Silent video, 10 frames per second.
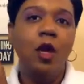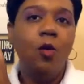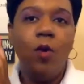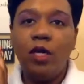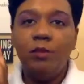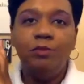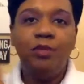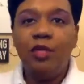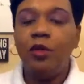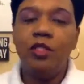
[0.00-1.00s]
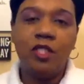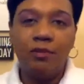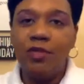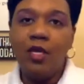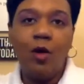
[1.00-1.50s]
want to build
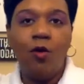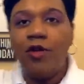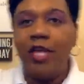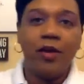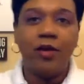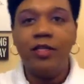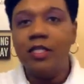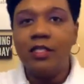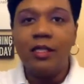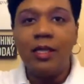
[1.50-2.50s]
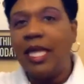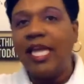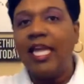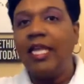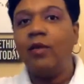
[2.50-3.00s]
something over here in this
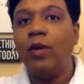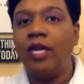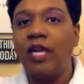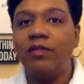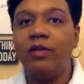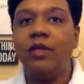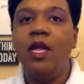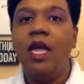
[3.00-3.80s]
land or whatever,